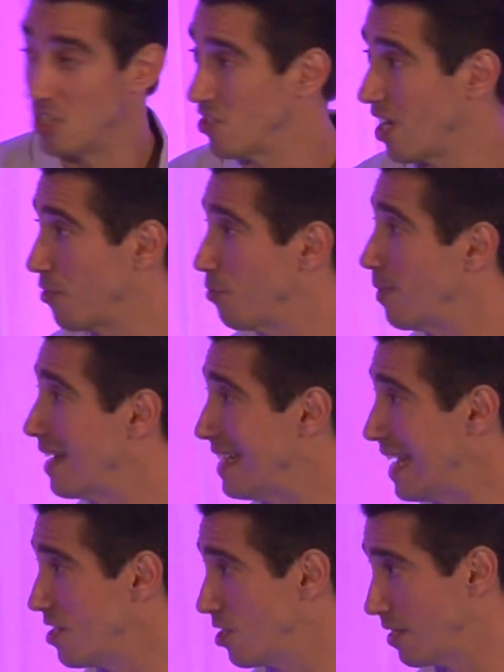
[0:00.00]
she's gone through
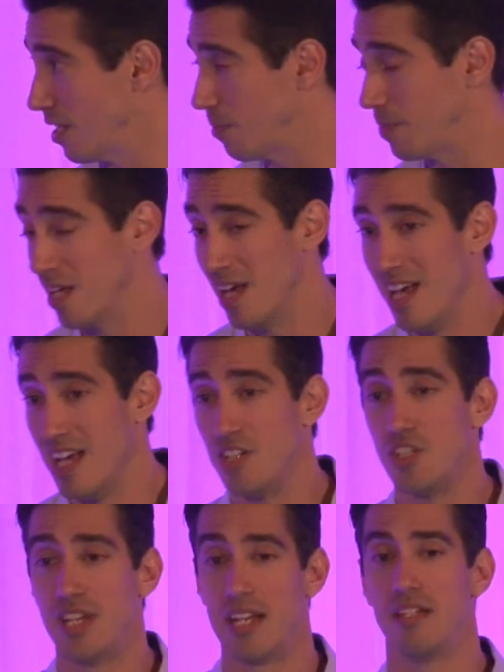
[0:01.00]
radiation therapy, and
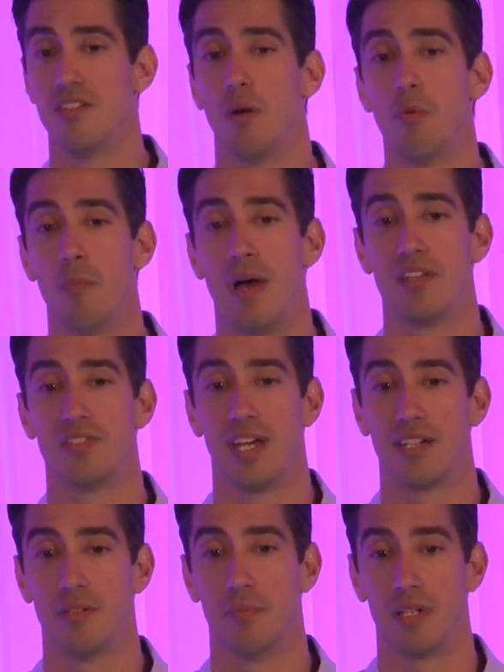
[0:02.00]
she's had a double
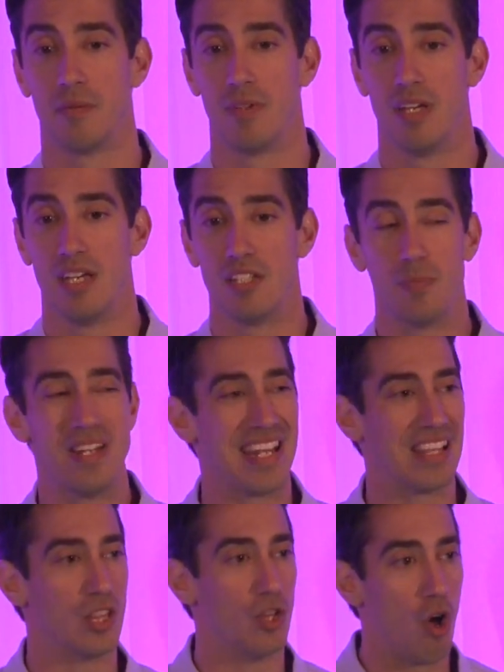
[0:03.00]
mastectomy. It's been
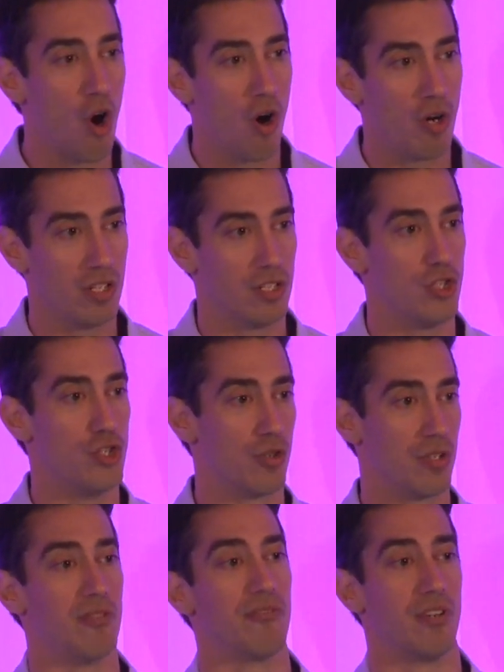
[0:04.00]
a long
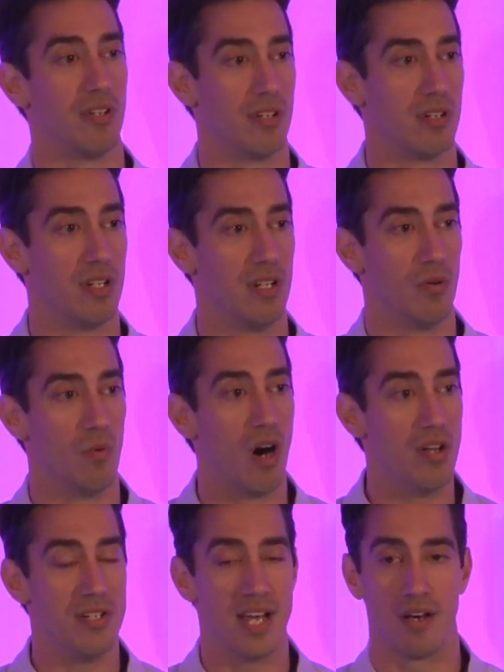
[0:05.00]
journey for her,
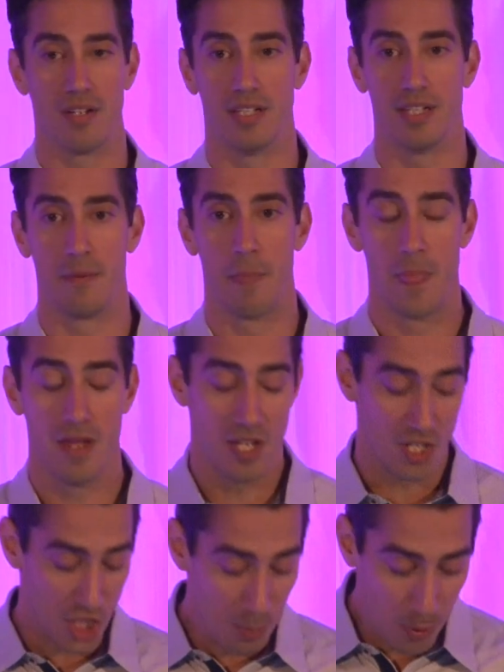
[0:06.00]
undoubtedly.
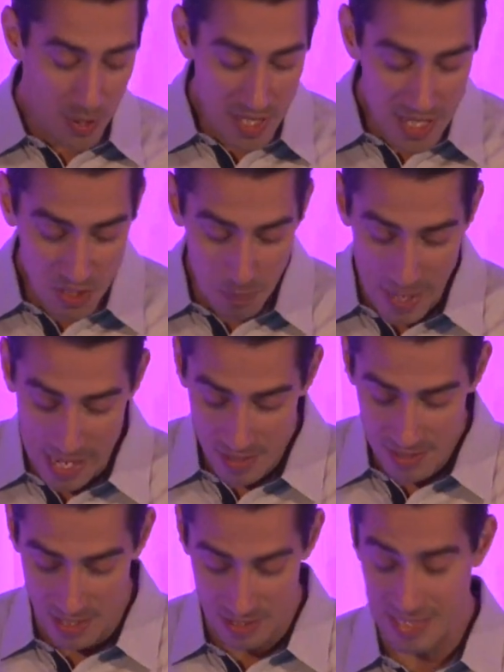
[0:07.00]
She printed these
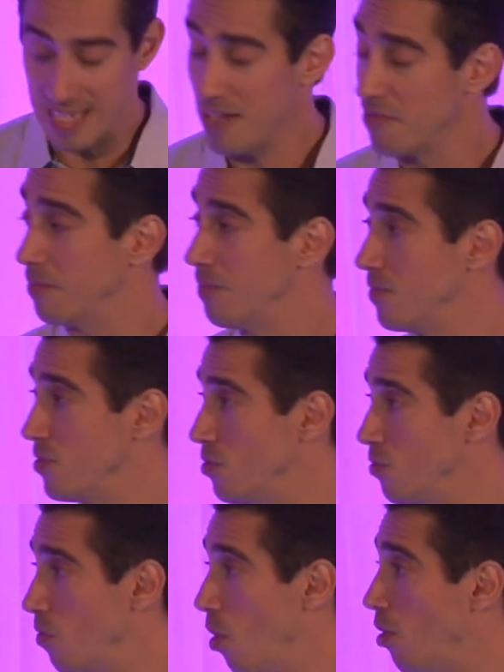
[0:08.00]
bands out and gave them
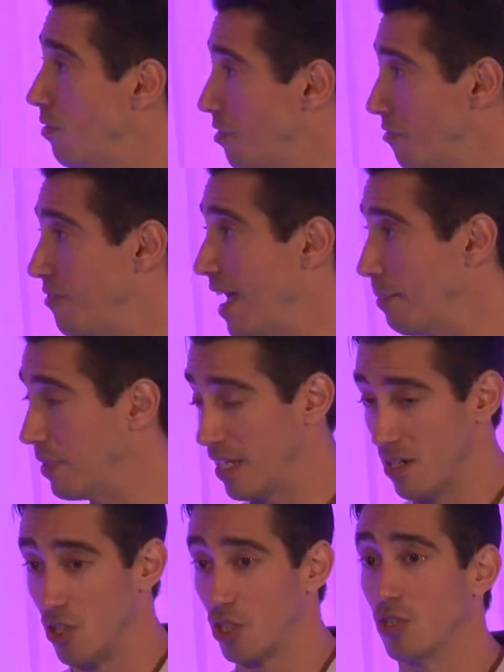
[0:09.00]
to all of her family
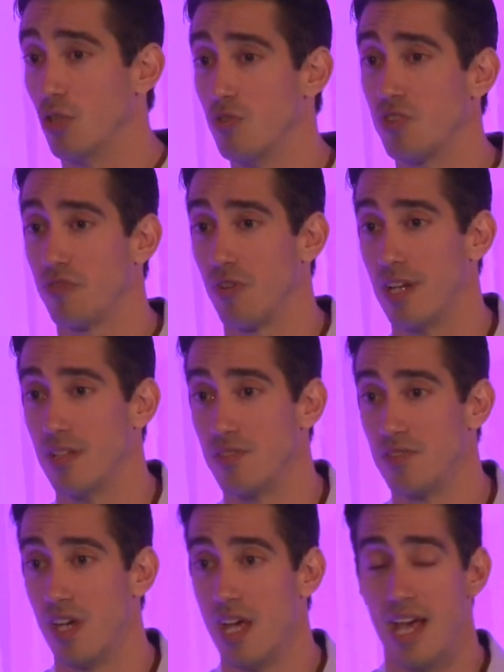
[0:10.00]
and her close
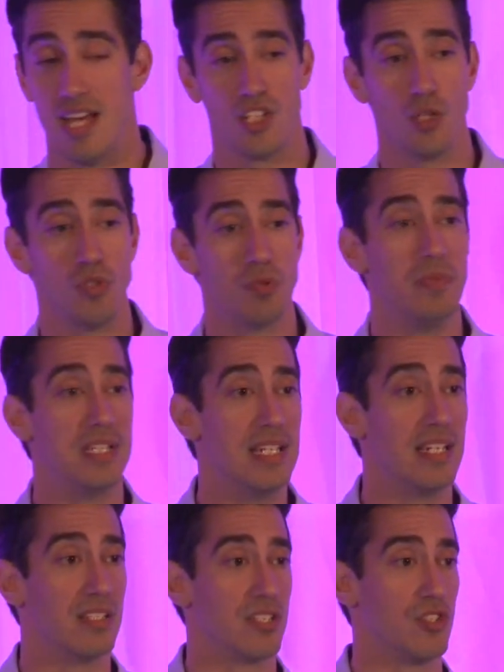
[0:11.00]
friends as she was
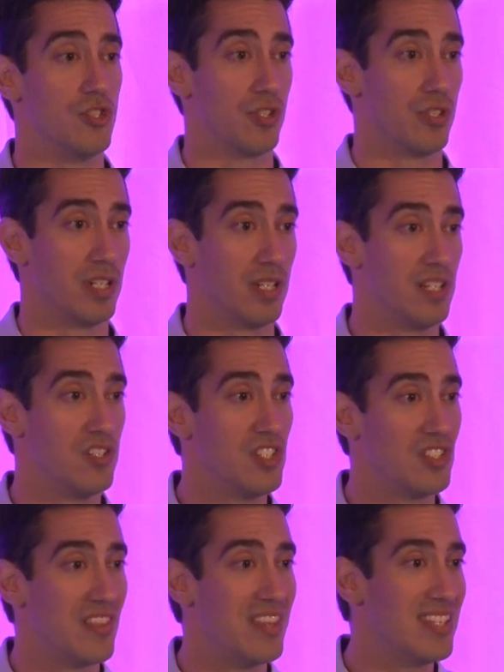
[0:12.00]
beginning this journey. And she
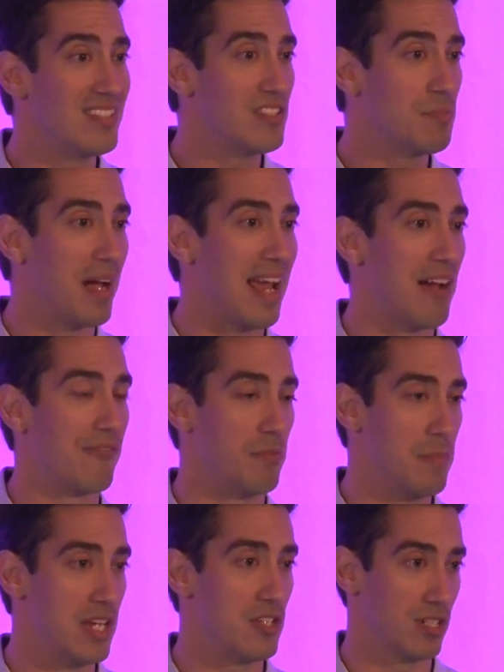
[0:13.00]
said, this is my
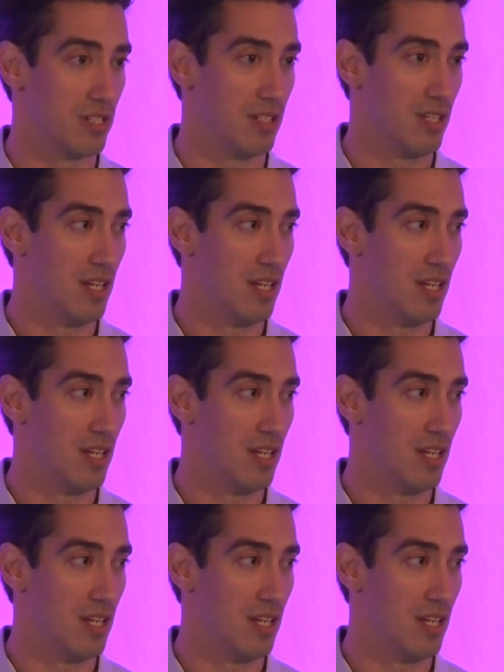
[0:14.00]
affirmation.